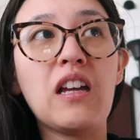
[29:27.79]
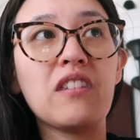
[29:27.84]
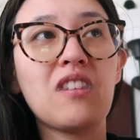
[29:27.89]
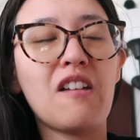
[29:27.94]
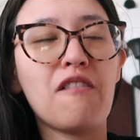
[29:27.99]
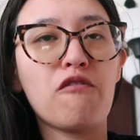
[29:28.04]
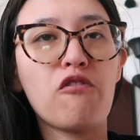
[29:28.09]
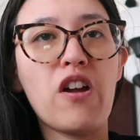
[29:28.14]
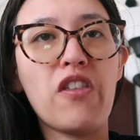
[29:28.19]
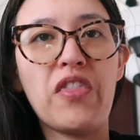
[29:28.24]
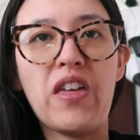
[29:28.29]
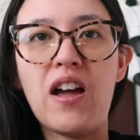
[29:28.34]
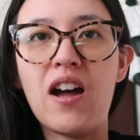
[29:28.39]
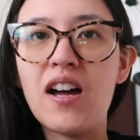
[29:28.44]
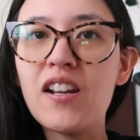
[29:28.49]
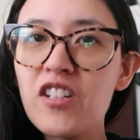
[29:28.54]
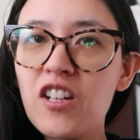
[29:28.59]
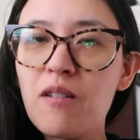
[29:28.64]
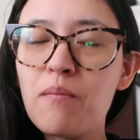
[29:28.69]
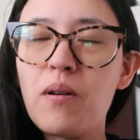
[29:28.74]
because I've read The
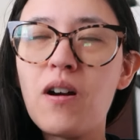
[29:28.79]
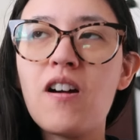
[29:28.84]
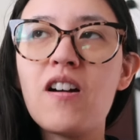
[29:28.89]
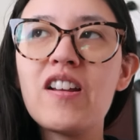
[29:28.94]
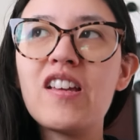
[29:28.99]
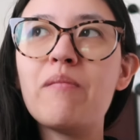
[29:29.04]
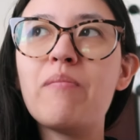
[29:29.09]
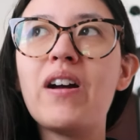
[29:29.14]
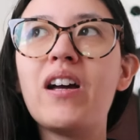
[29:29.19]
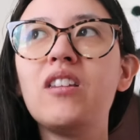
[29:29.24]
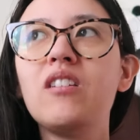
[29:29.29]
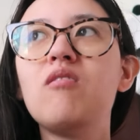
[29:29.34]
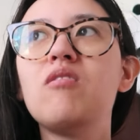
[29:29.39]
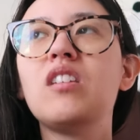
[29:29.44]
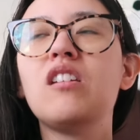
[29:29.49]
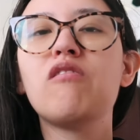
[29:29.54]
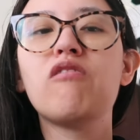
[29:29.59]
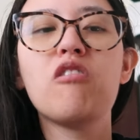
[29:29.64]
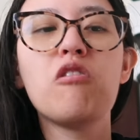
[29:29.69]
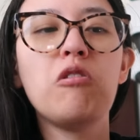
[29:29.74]
Hunting Party by
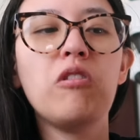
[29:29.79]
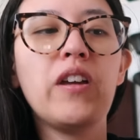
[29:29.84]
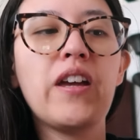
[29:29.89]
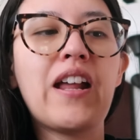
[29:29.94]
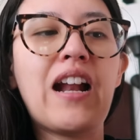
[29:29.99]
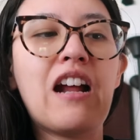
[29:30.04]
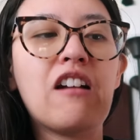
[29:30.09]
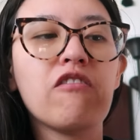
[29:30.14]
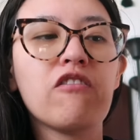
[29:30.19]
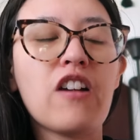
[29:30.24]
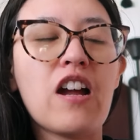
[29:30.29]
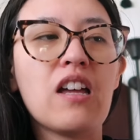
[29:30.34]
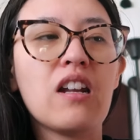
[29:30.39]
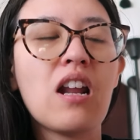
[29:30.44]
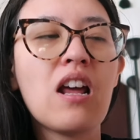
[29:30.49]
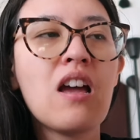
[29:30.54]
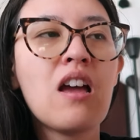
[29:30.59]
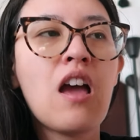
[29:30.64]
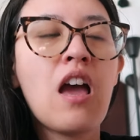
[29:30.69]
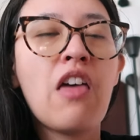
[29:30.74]
Lucy Foley, and I've
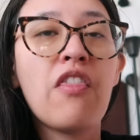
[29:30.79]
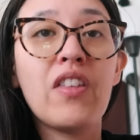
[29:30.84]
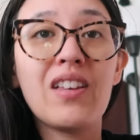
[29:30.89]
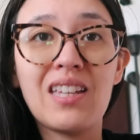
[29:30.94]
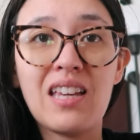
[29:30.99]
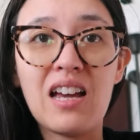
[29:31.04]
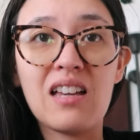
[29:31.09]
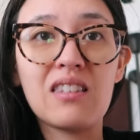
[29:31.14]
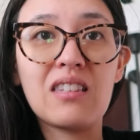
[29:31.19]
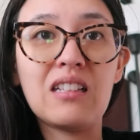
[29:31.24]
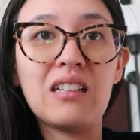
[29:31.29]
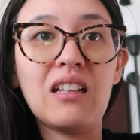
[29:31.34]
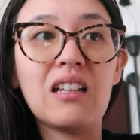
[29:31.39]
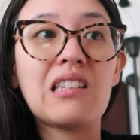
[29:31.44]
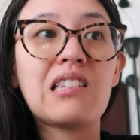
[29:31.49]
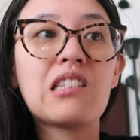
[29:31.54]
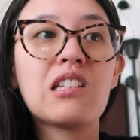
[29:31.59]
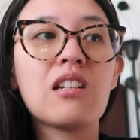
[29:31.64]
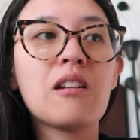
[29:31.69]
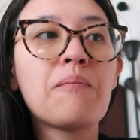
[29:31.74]
read The Guest
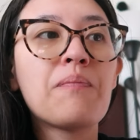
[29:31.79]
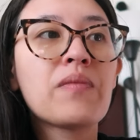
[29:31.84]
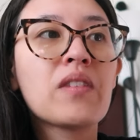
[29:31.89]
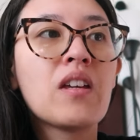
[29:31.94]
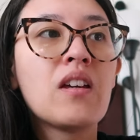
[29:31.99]
List,